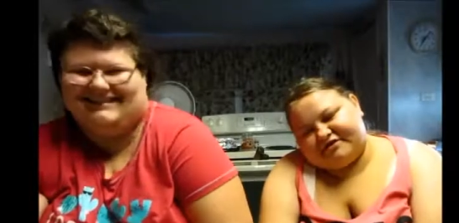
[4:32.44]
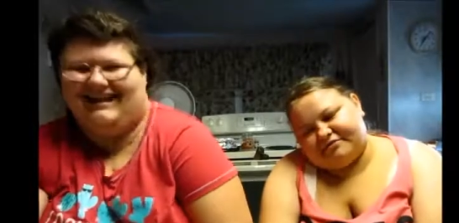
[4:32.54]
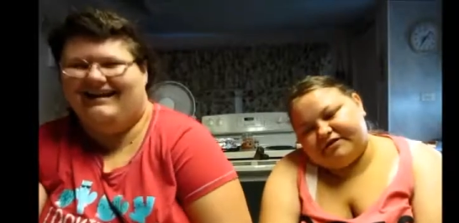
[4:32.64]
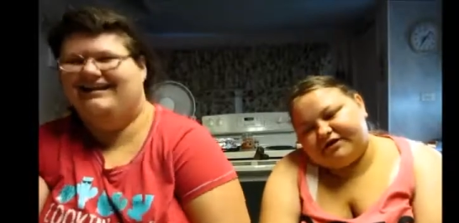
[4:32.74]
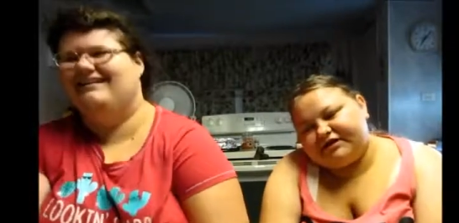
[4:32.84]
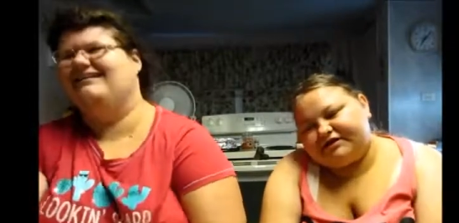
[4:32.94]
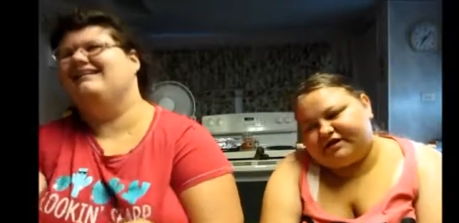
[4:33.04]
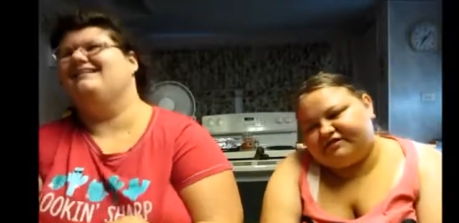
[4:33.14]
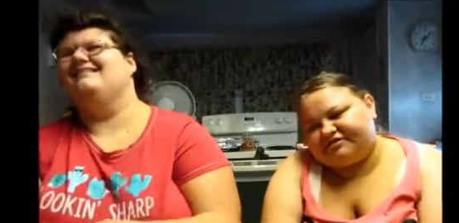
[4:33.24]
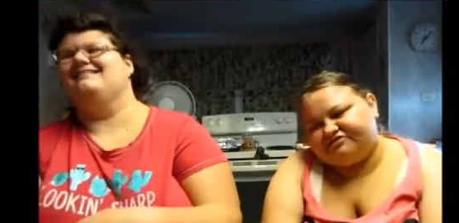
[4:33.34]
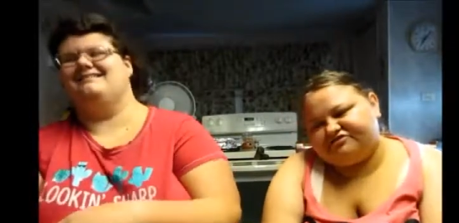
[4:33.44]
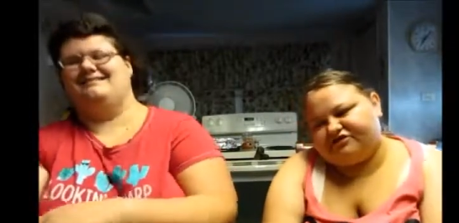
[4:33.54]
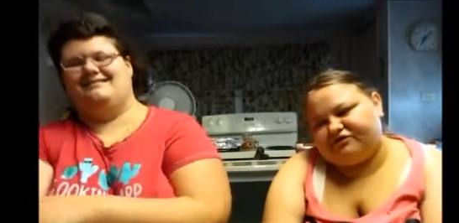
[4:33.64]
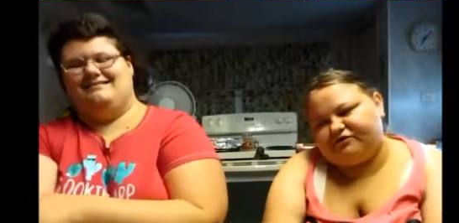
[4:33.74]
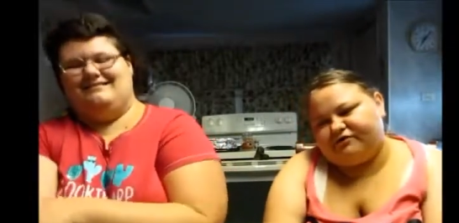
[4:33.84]
Speaker 1: I really like the
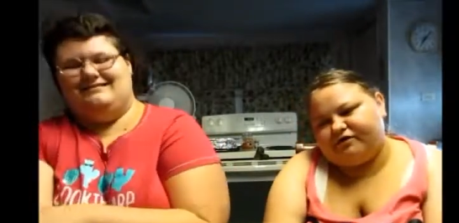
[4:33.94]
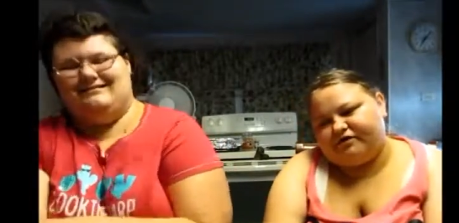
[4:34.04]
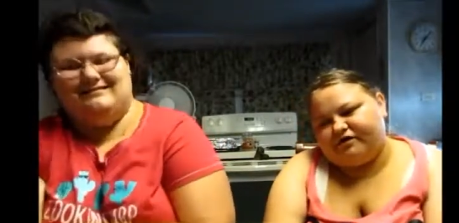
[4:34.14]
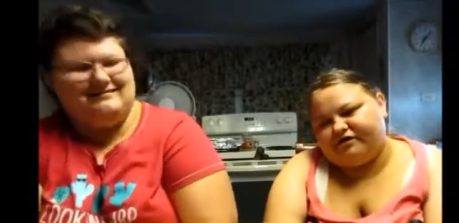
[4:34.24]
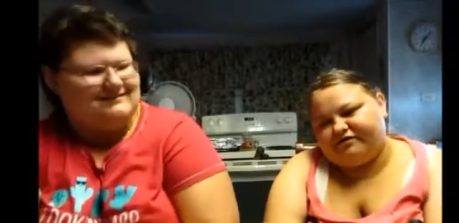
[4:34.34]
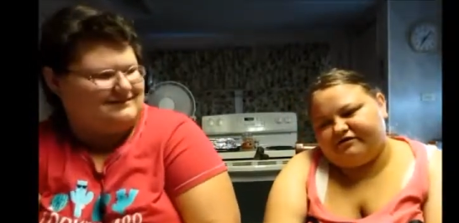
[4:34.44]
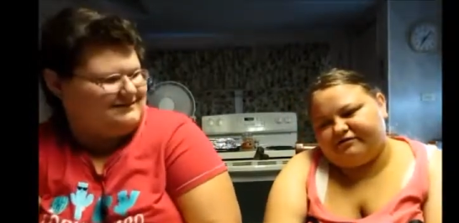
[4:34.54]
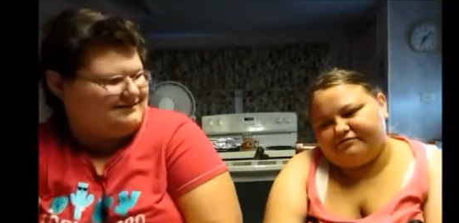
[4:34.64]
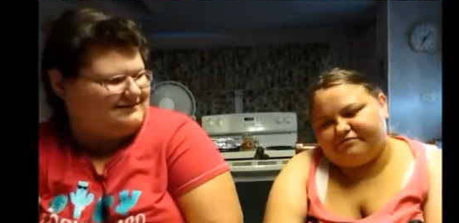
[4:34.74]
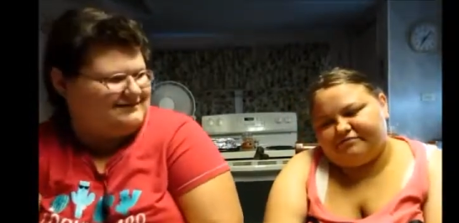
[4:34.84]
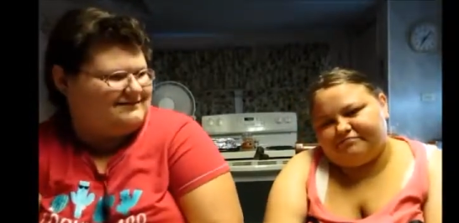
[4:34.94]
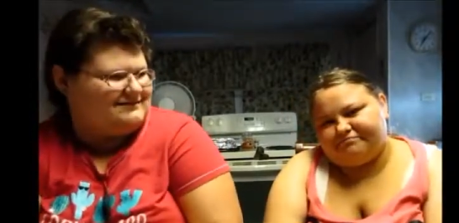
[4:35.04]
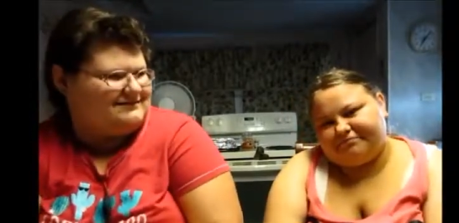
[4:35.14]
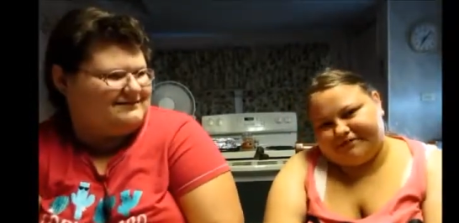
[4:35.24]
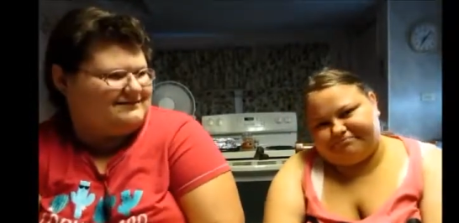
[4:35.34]
show, um, the,
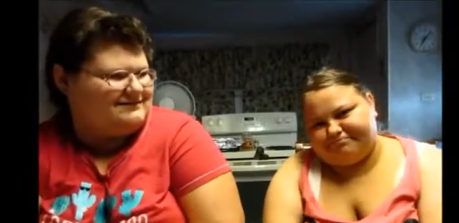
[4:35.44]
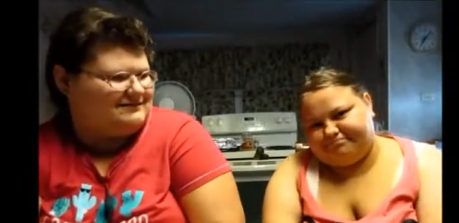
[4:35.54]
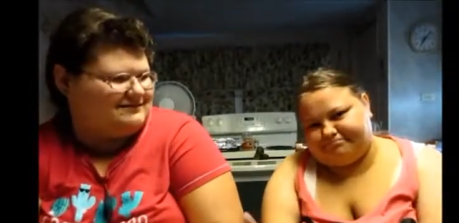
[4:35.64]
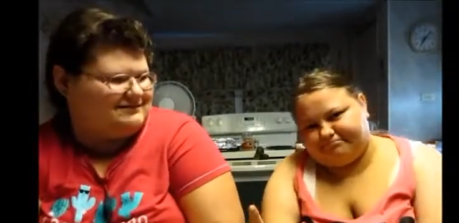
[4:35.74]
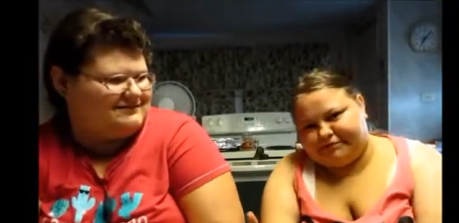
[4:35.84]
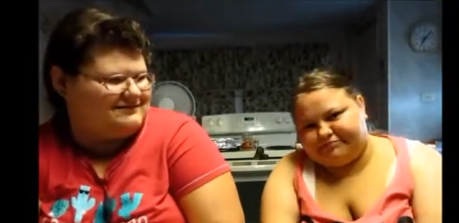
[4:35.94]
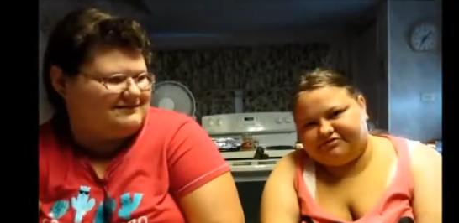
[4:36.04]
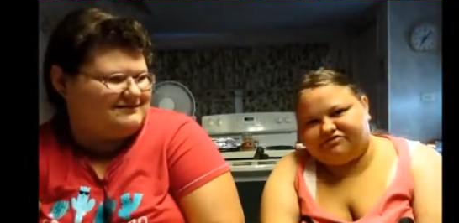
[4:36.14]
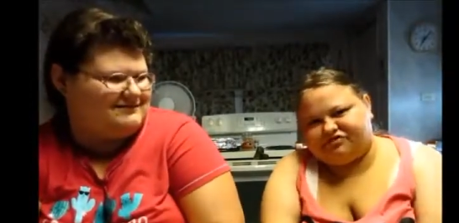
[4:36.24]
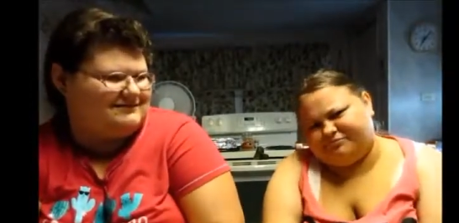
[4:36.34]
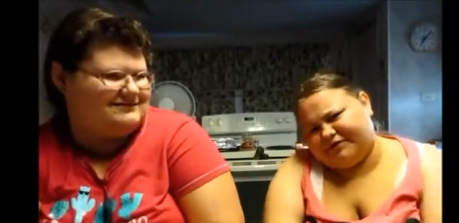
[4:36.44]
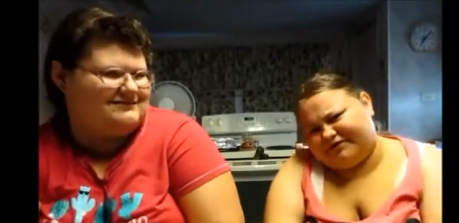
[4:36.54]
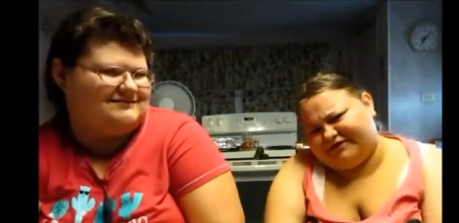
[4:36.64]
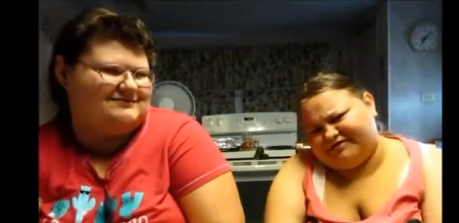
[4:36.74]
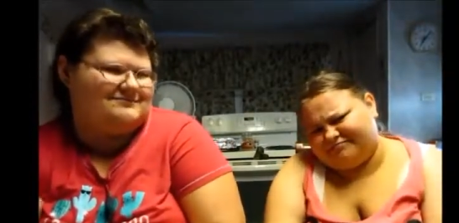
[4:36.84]
like, puppet show
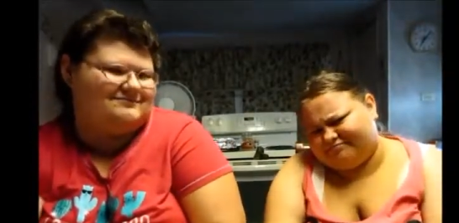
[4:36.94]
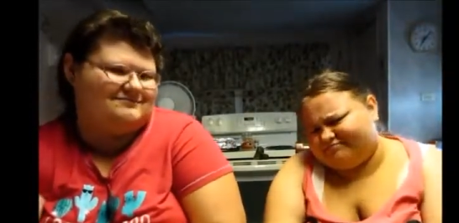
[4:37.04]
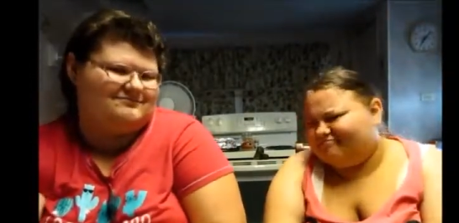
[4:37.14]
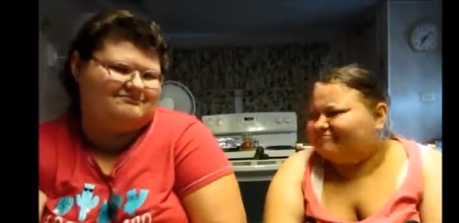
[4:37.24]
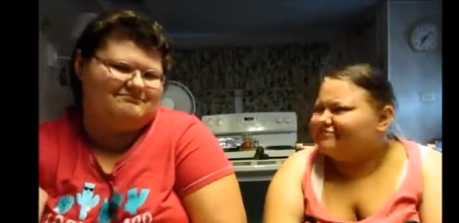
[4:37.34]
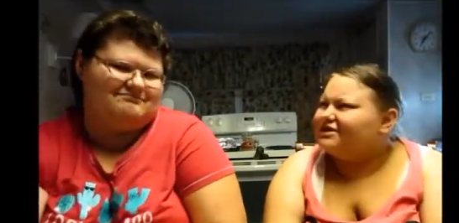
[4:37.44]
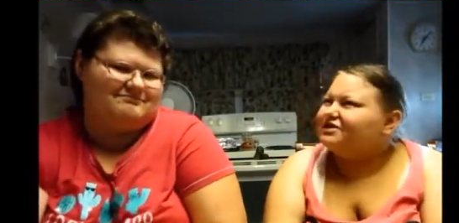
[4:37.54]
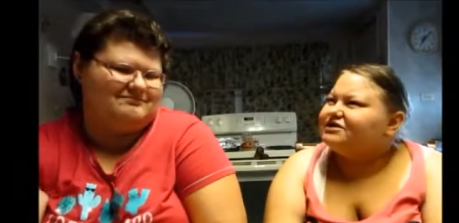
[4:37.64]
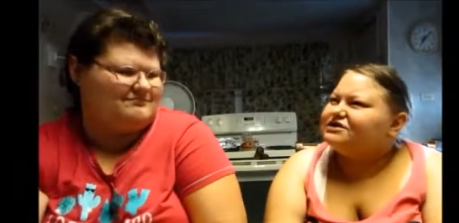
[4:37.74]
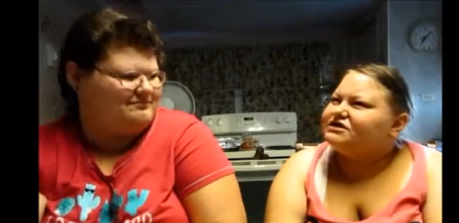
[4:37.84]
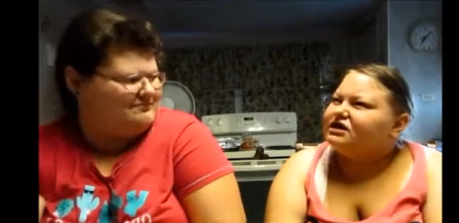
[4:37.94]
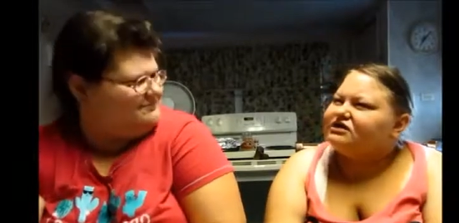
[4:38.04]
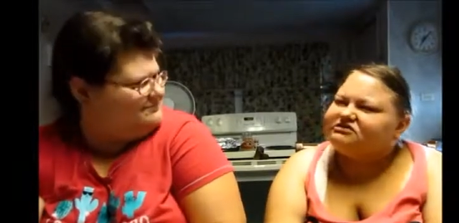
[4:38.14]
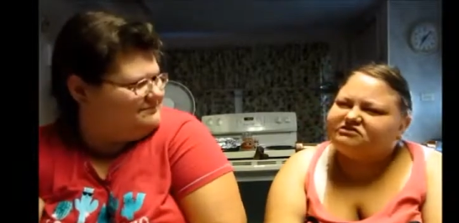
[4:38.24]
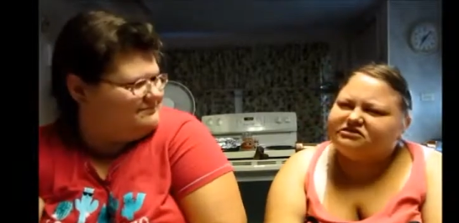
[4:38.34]
Mariot
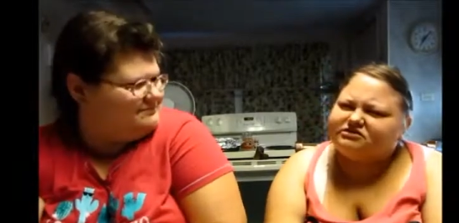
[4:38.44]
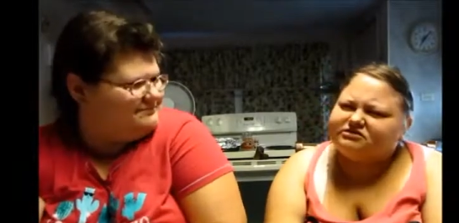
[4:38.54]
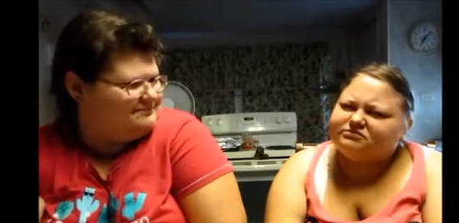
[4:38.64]
Mariachi?